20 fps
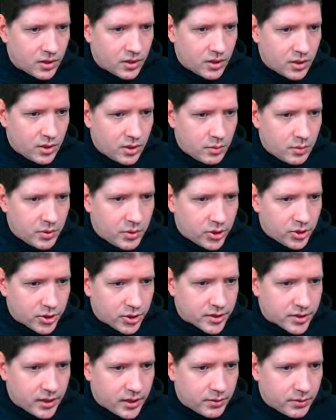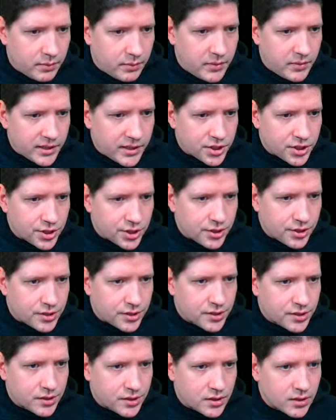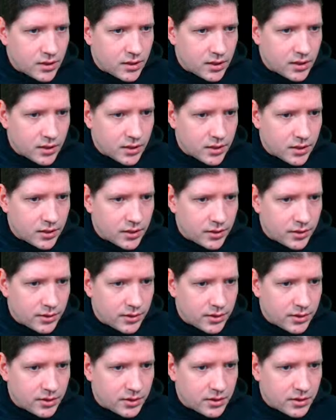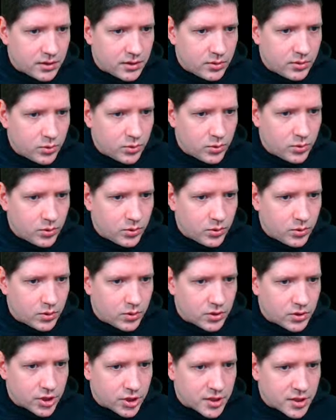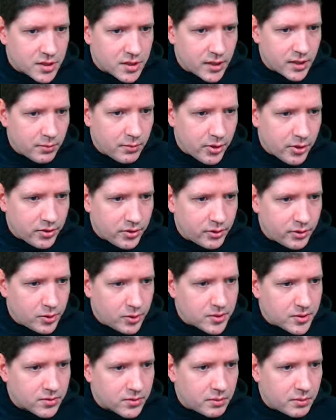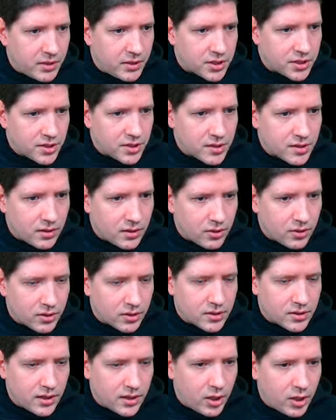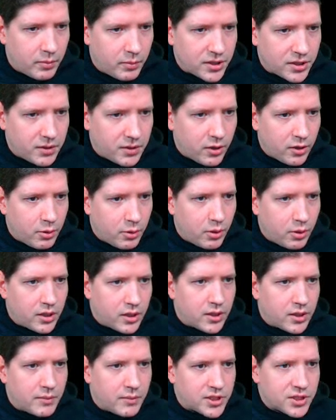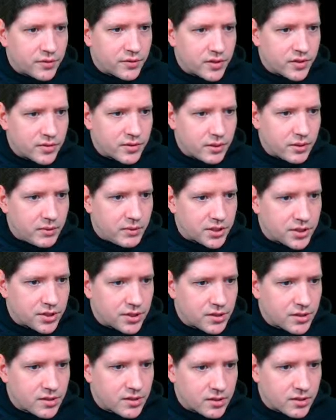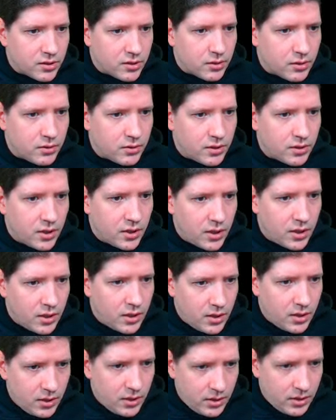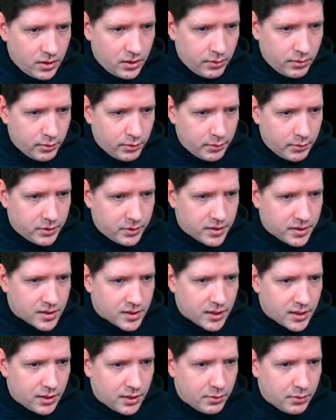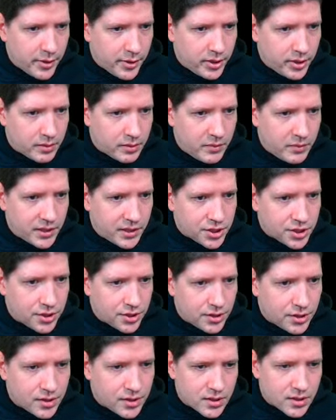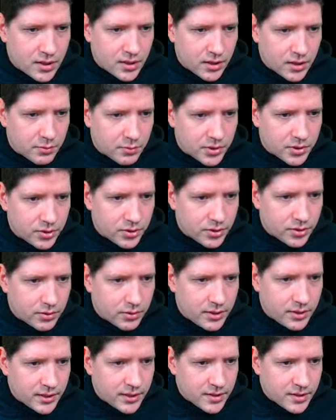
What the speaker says: because our matches do just say whether the whole string matches and not how much of the string matches. So we will say whether it matches and return the rest.